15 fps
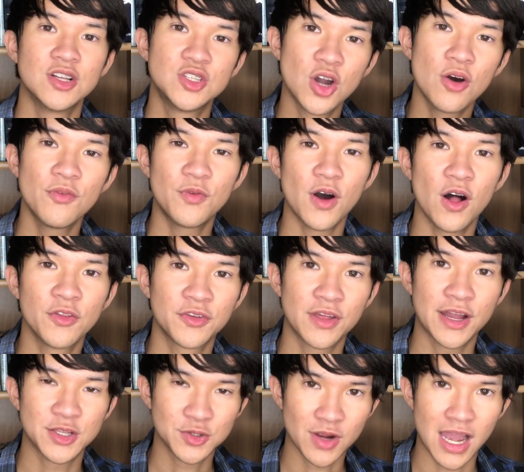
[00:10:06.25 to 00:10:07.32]
Don't fall into
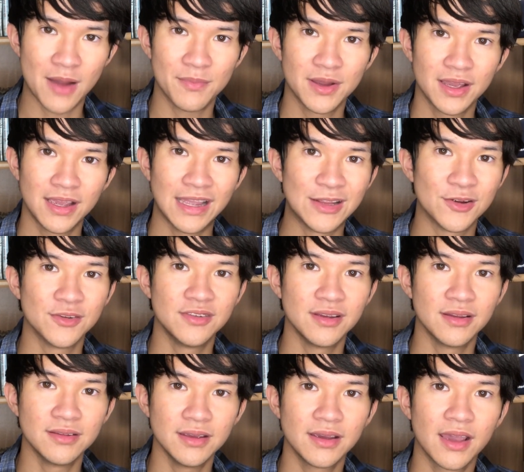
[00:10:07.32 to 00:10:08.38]
that trap in your
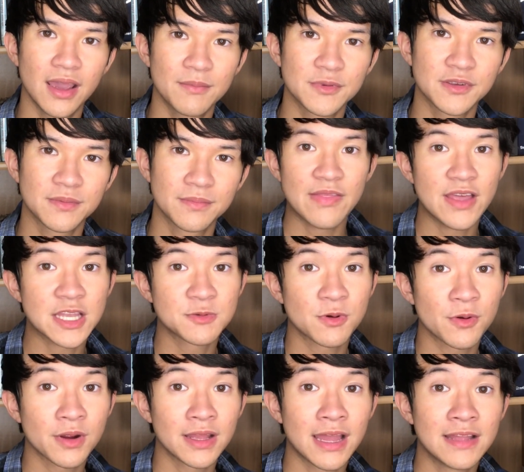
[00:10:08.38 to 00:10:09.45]
D&D games. And that's
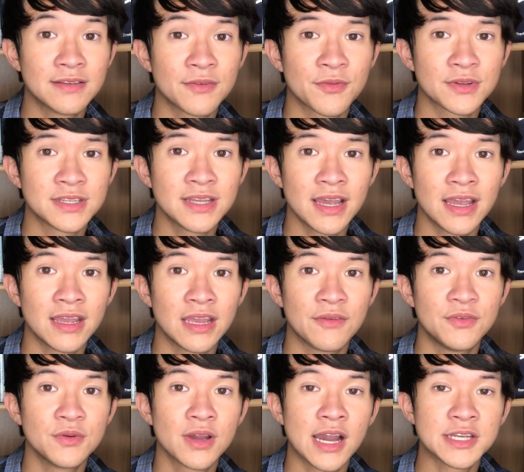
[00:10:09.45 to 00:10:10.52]
where we're going to end it for today.
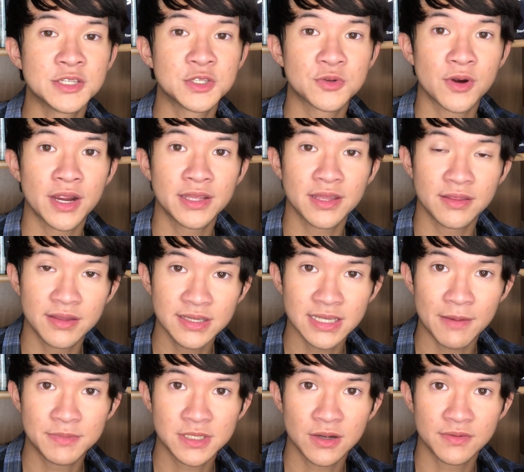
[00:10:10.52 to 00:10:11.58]
If you guys enjoyed this
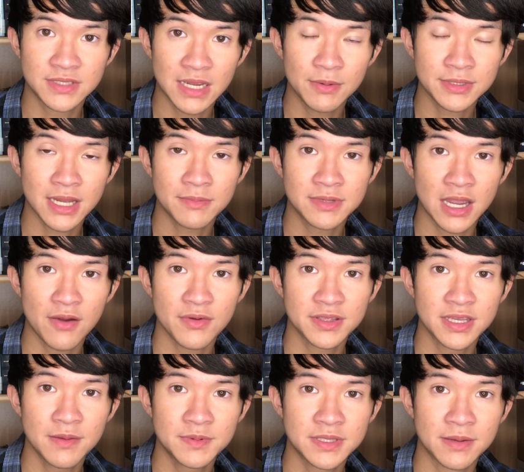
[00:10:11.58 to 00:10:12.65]
episode of Tabletop Tavern
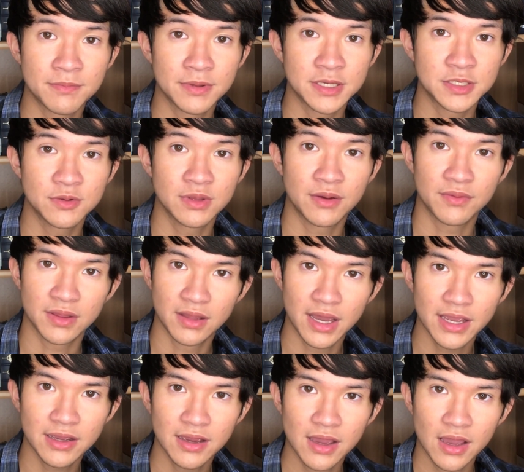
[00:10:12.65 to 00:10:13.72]
Tips, then please do leave a
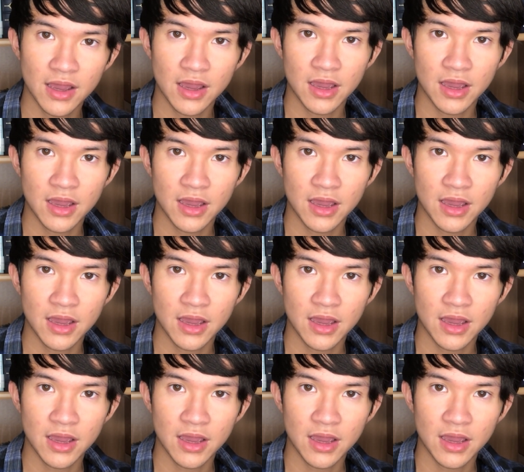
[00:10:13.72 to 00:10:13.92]
like.